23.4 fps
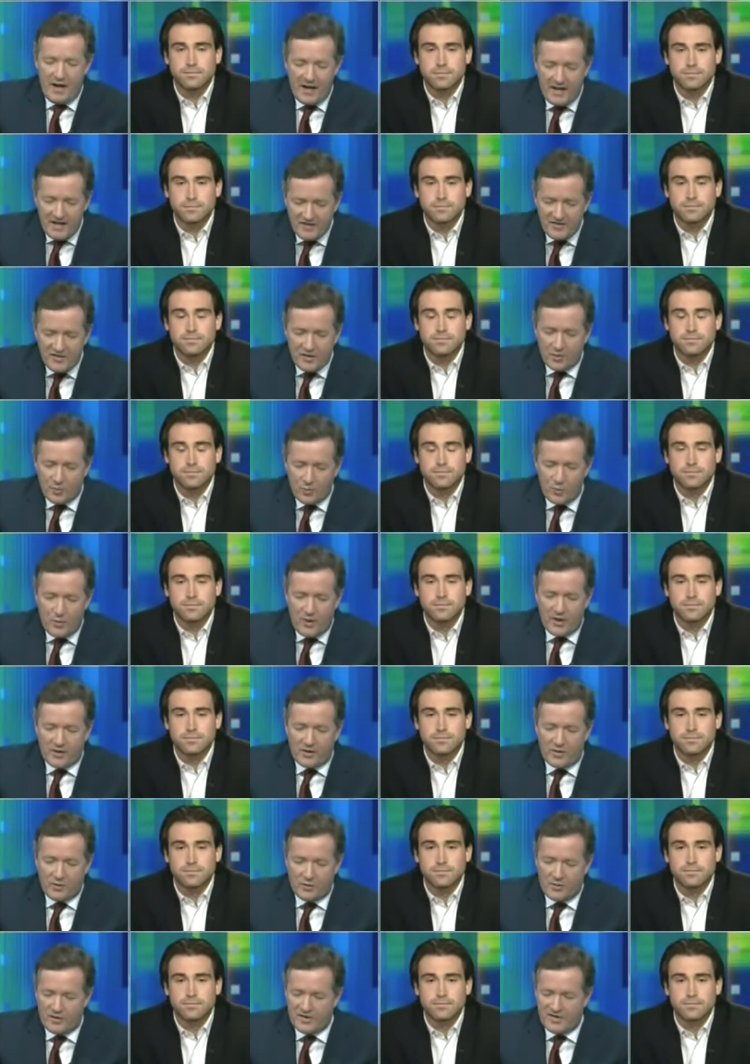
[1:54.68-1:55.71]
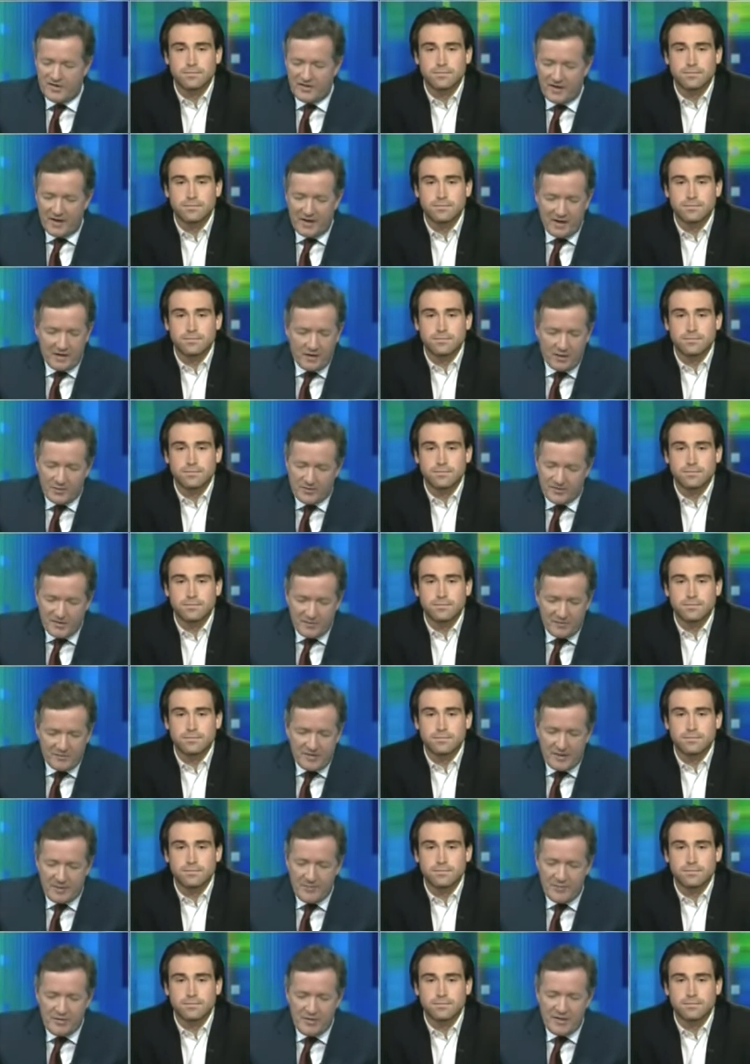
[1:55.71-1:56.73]
Speaker 1: is on record as saying on
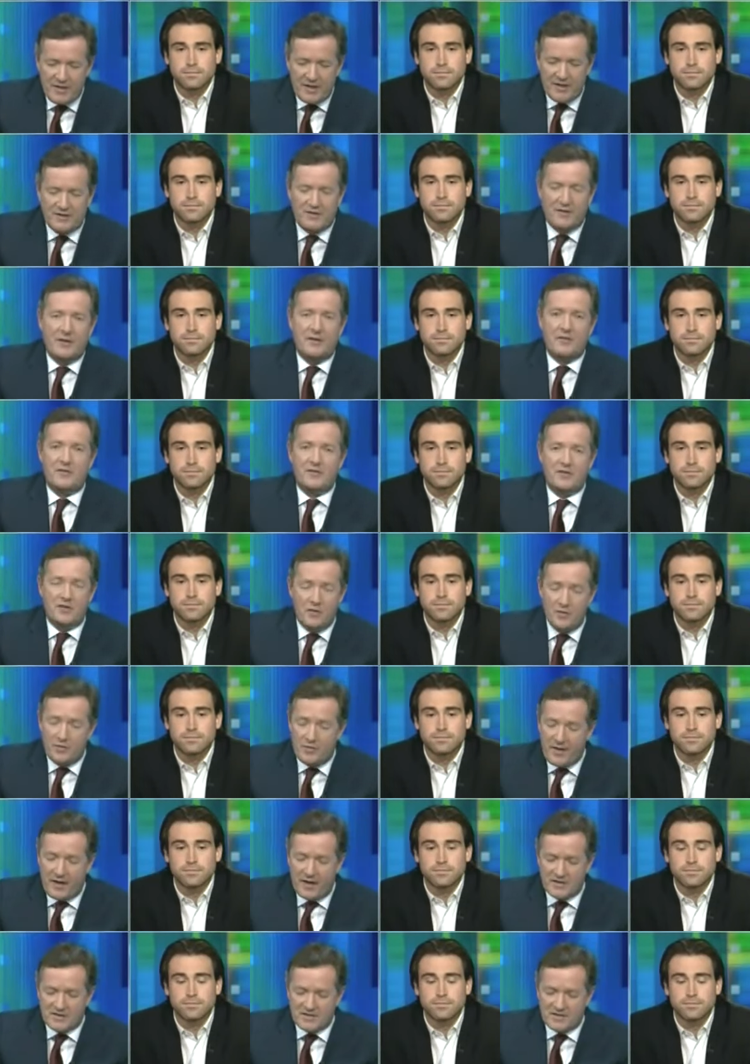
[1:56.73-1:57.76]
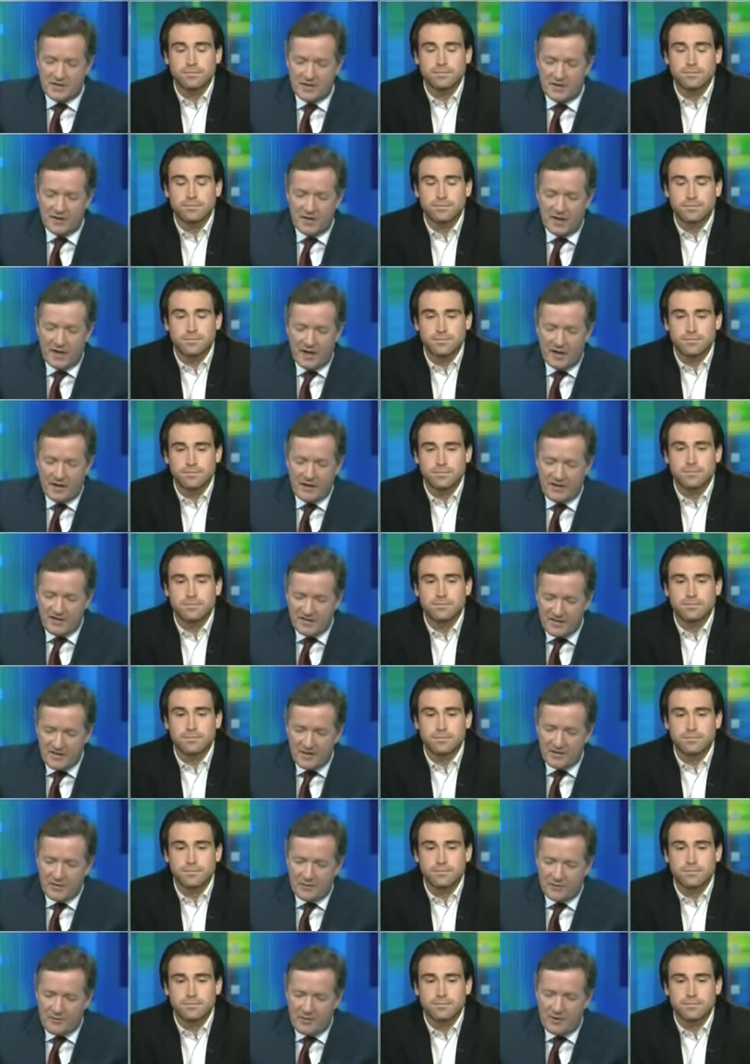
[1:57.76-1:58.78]
September the 18th, 2009, he
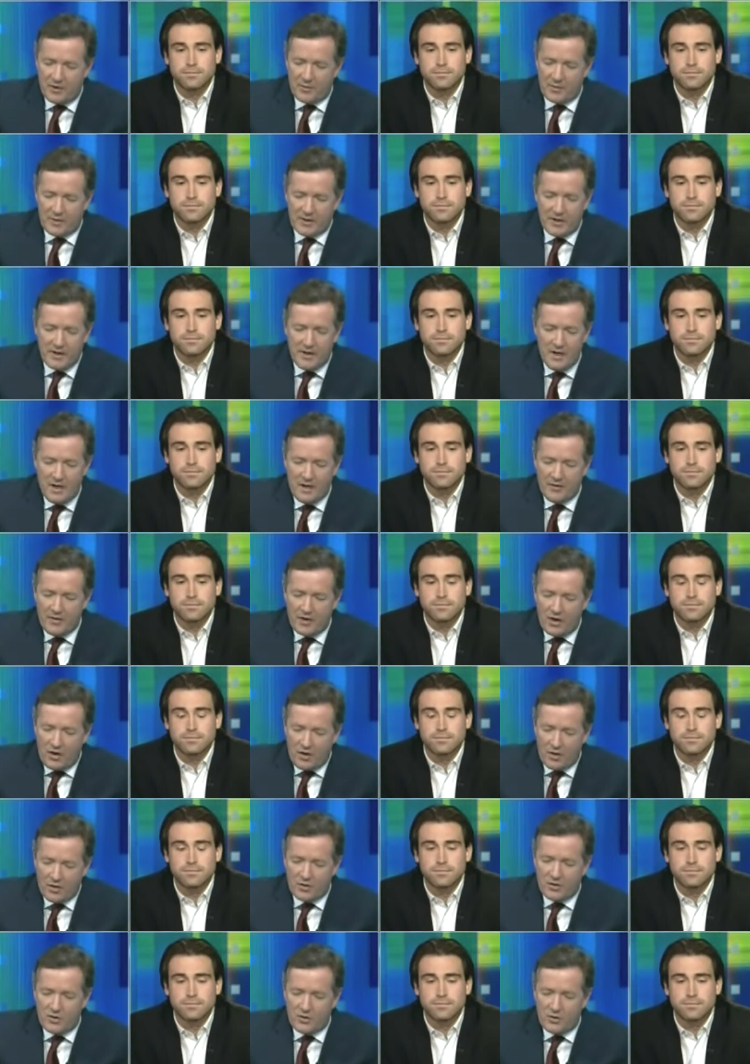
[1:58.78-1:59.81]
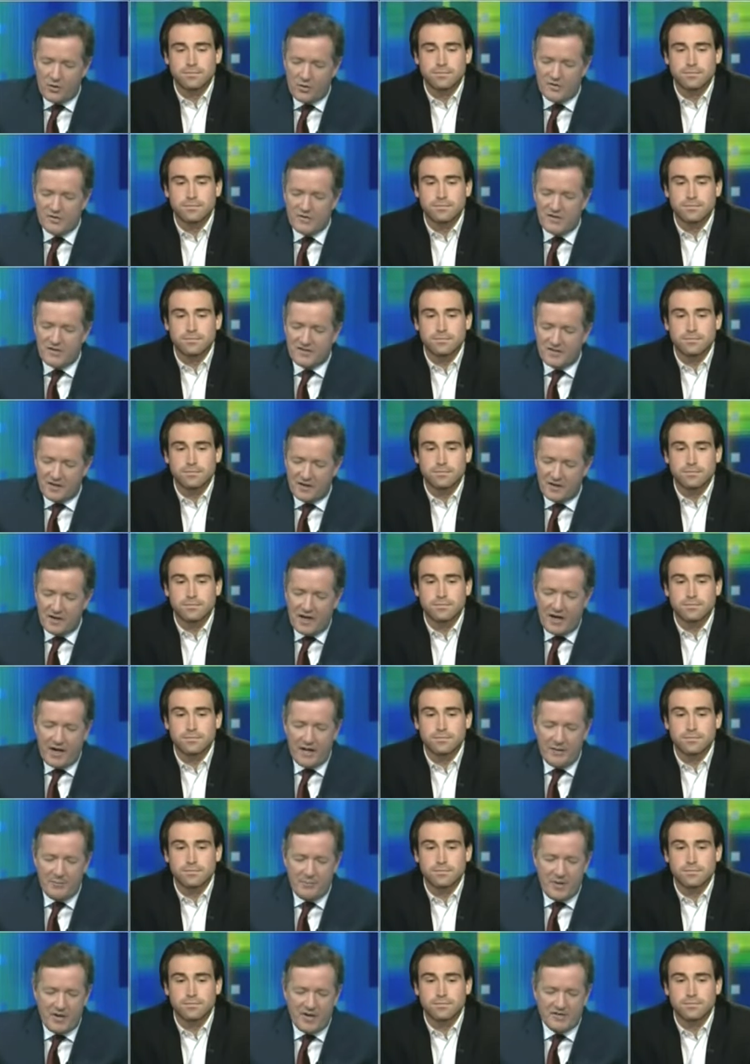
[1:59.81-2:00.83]
said the following The Holocaust is a lie
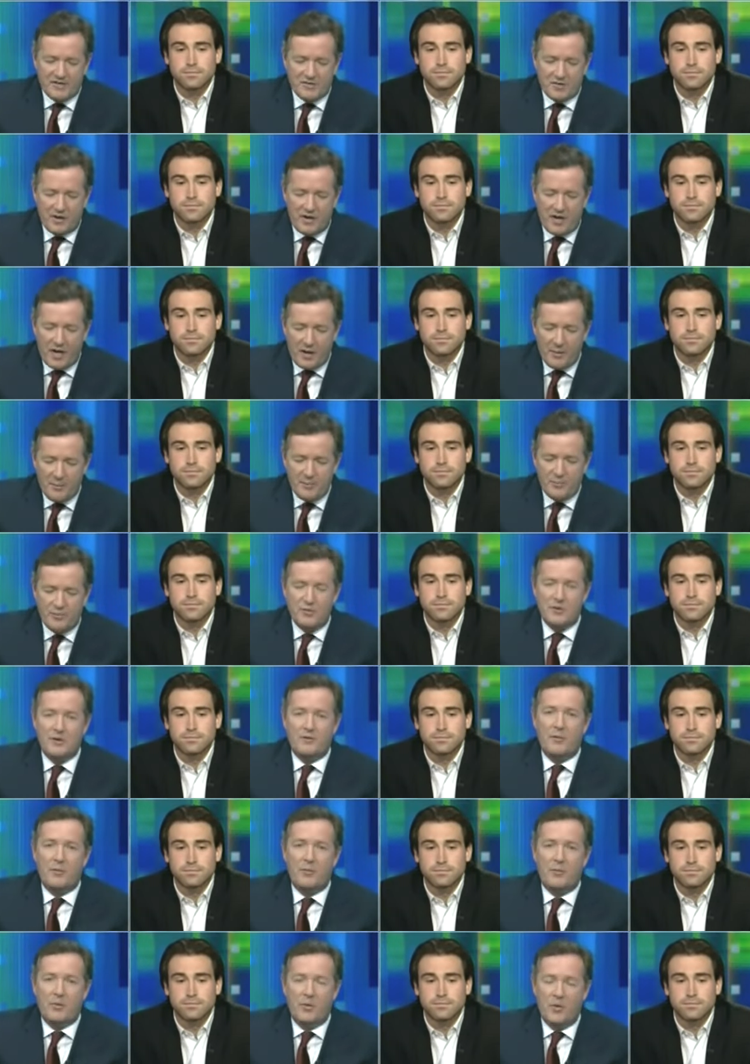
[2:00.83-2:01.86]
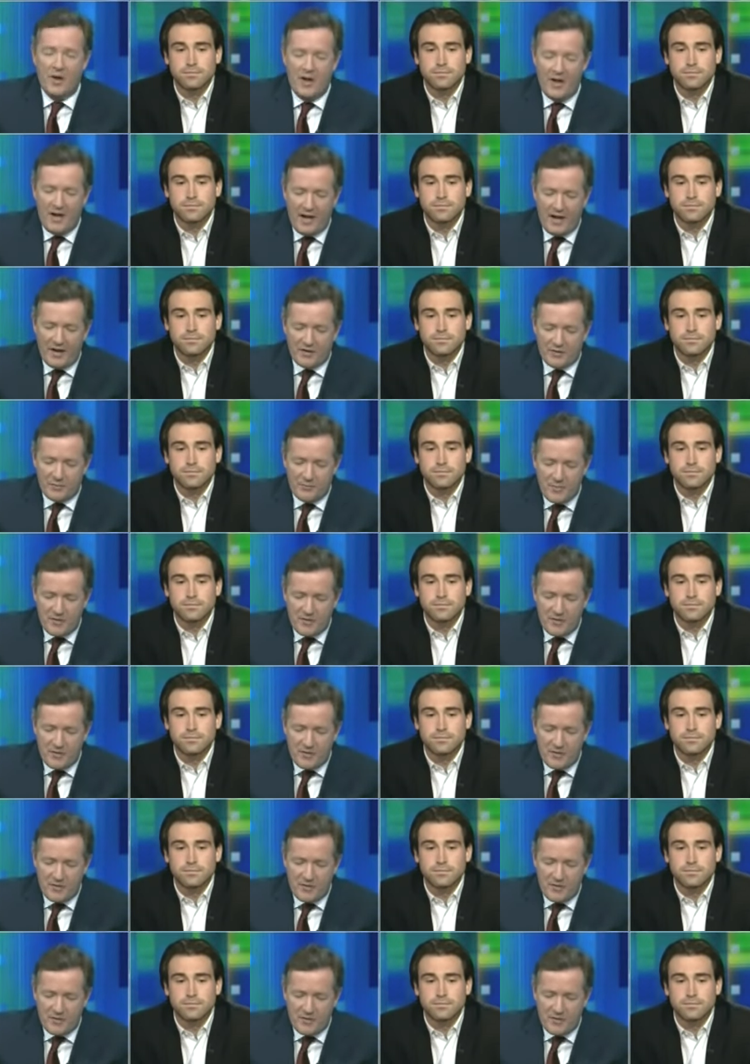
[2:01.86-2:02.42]
based on an unprovable and